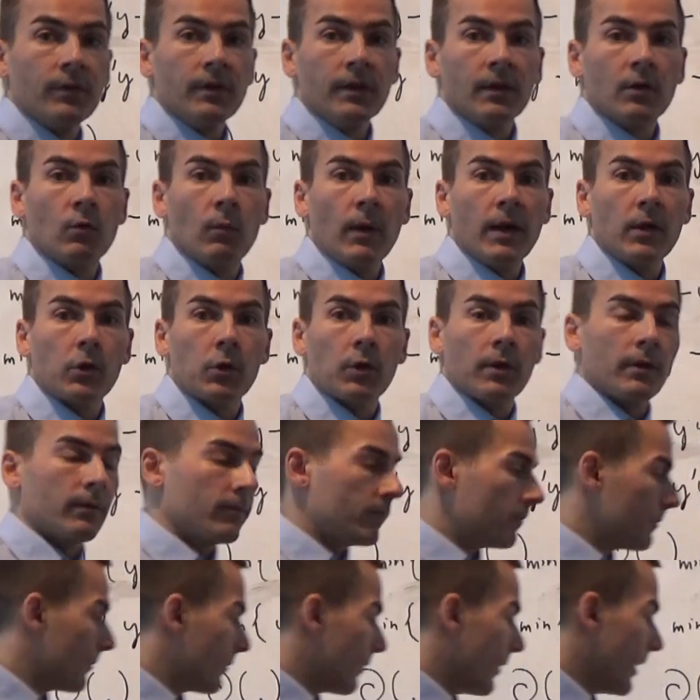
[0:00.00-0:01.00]
the equation,
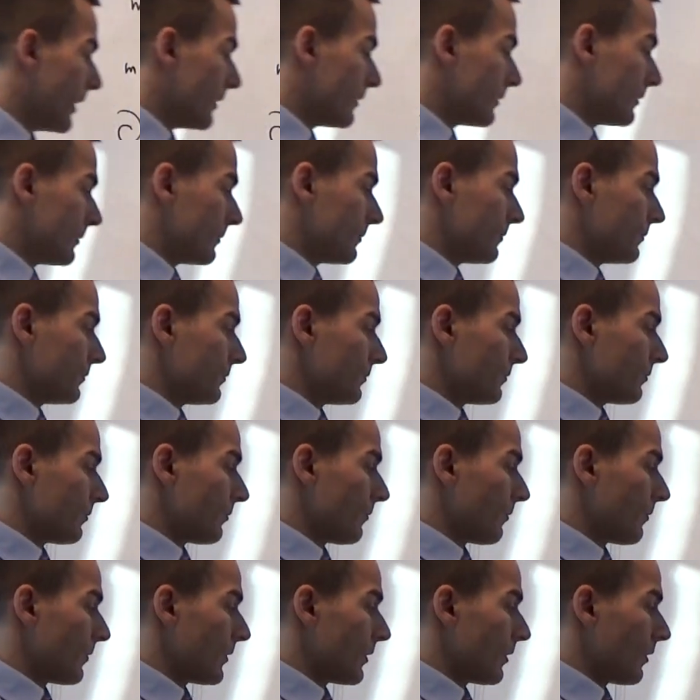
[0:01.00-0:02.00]
right?
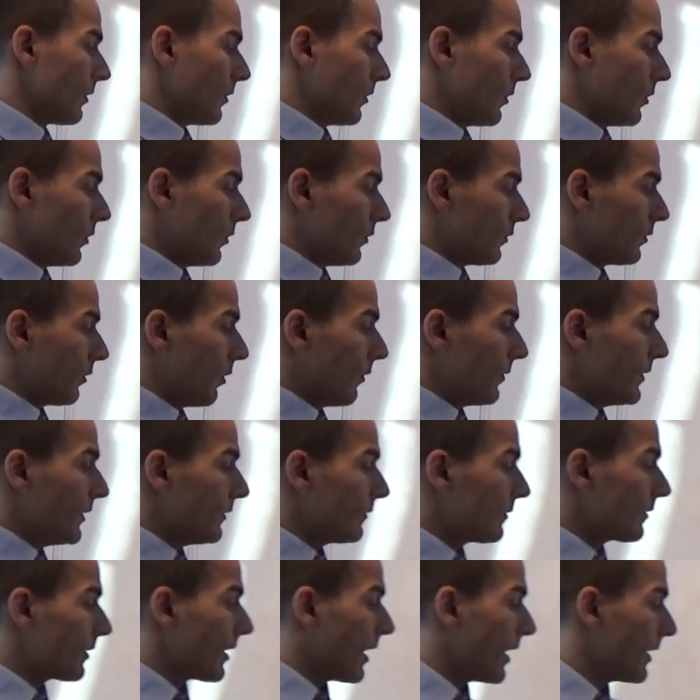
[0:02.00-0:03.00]
So
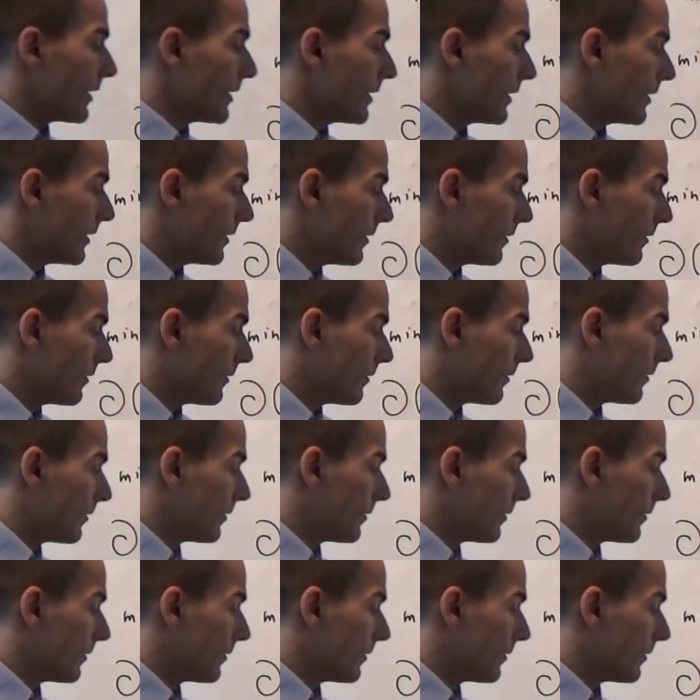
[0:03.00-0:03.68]
this guy here